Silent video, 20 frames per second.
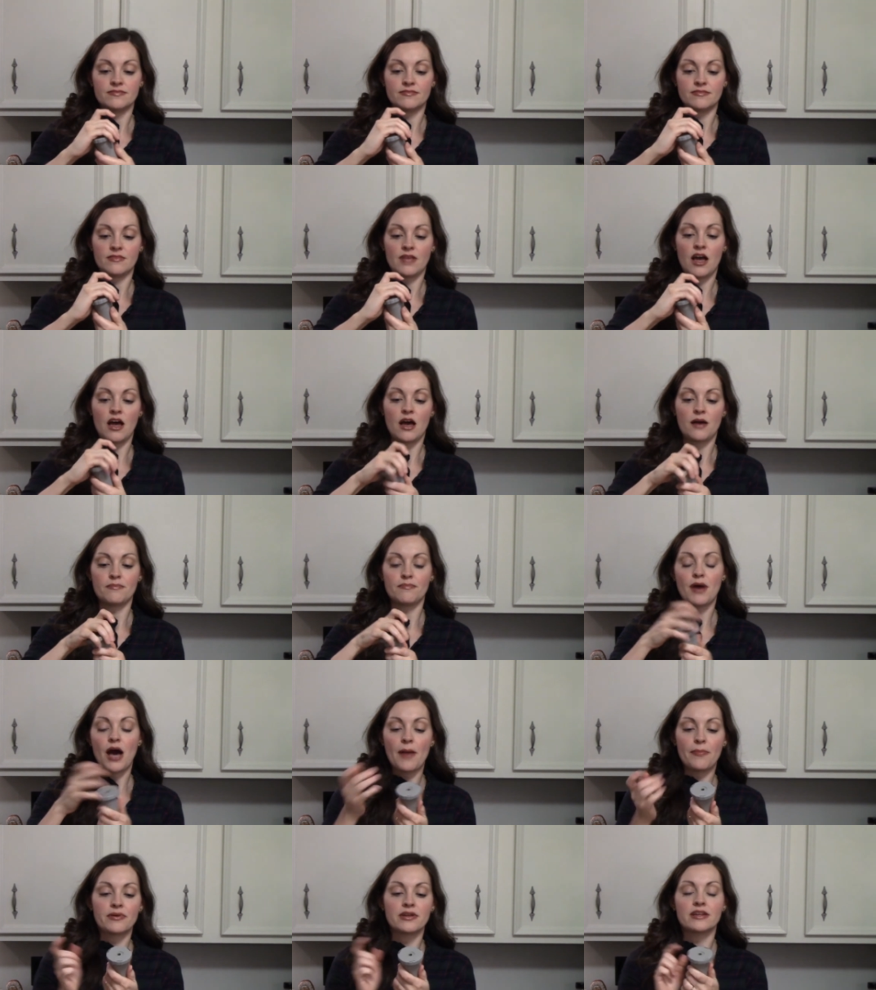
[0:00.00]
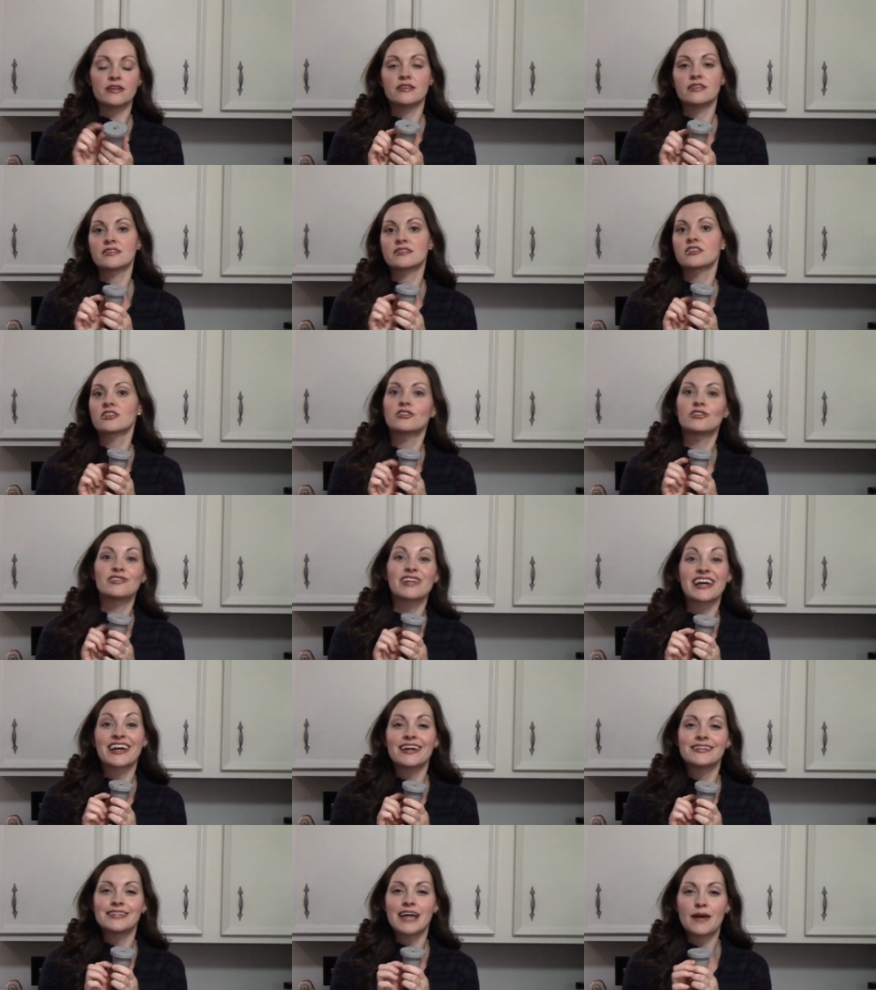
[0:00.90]
pop it into this little
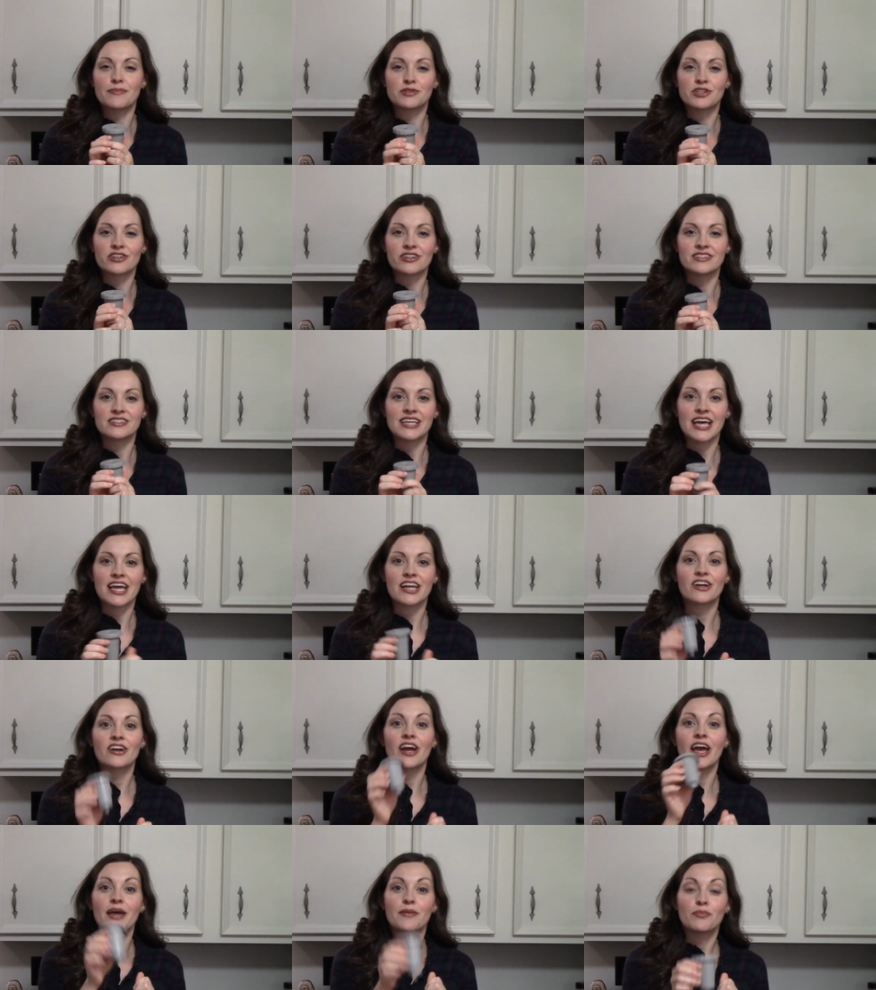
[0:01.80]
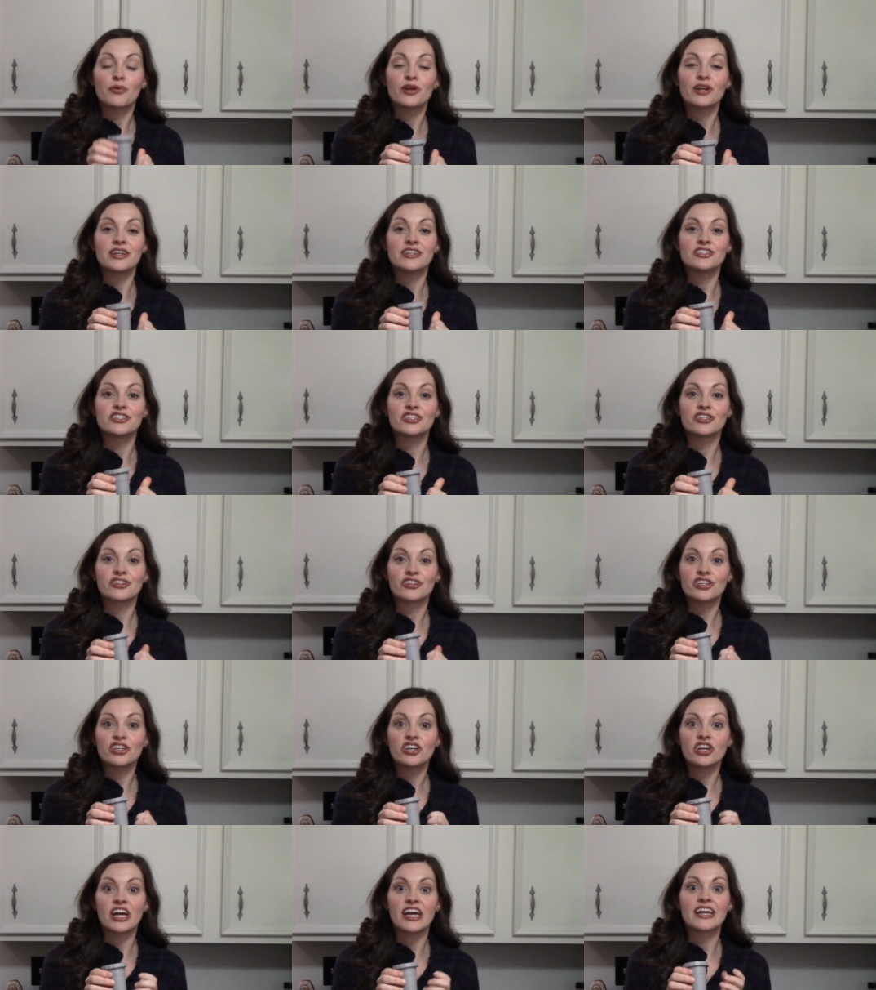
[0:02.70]
like adapter container and put it into your
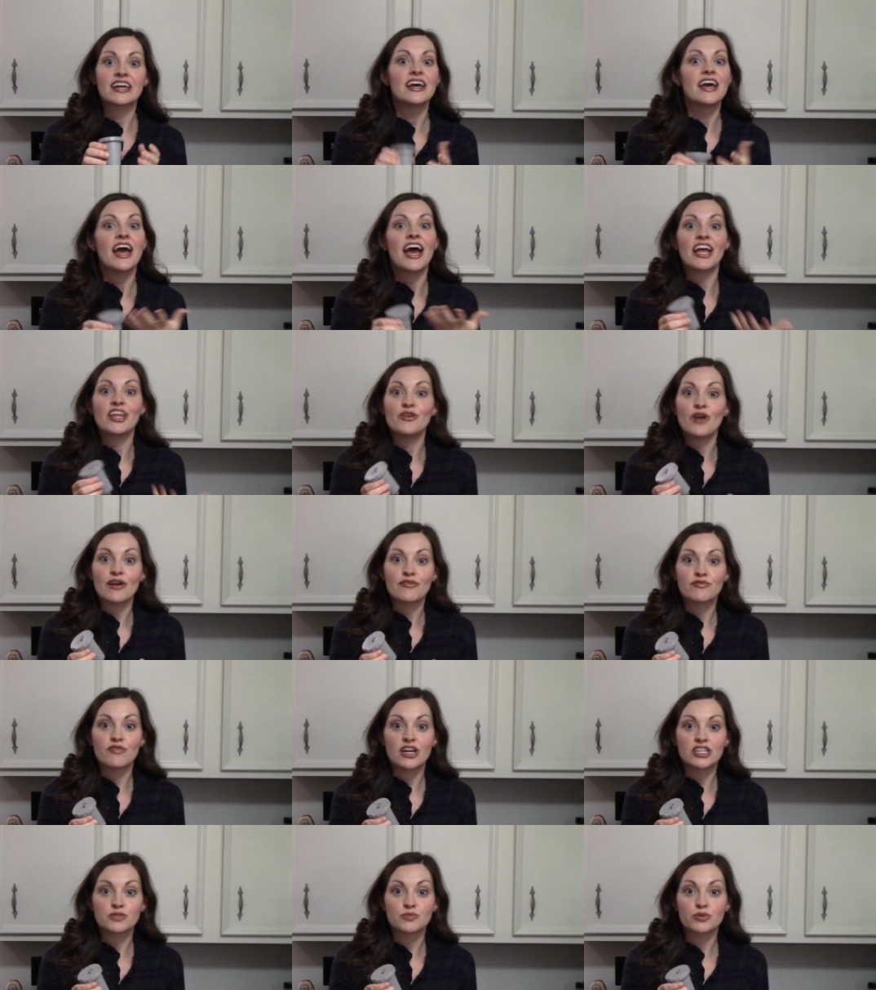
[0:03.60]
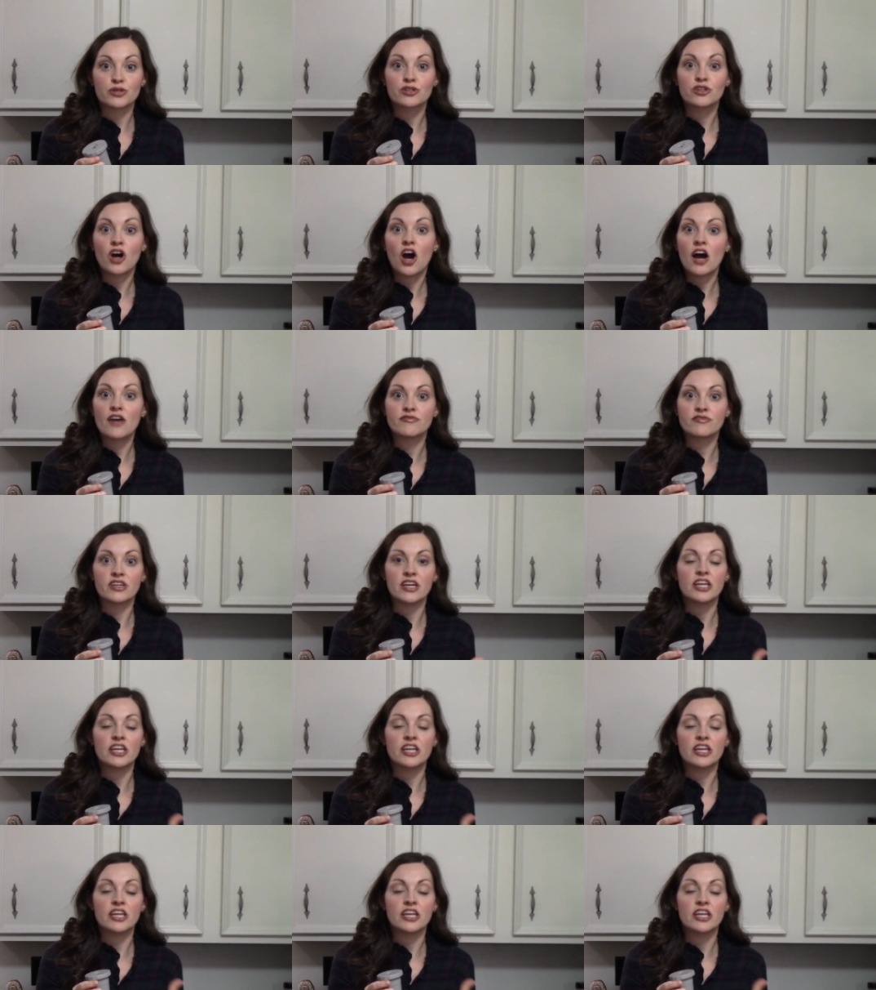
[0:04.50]
Keurig, and you have fresh brewed coffee.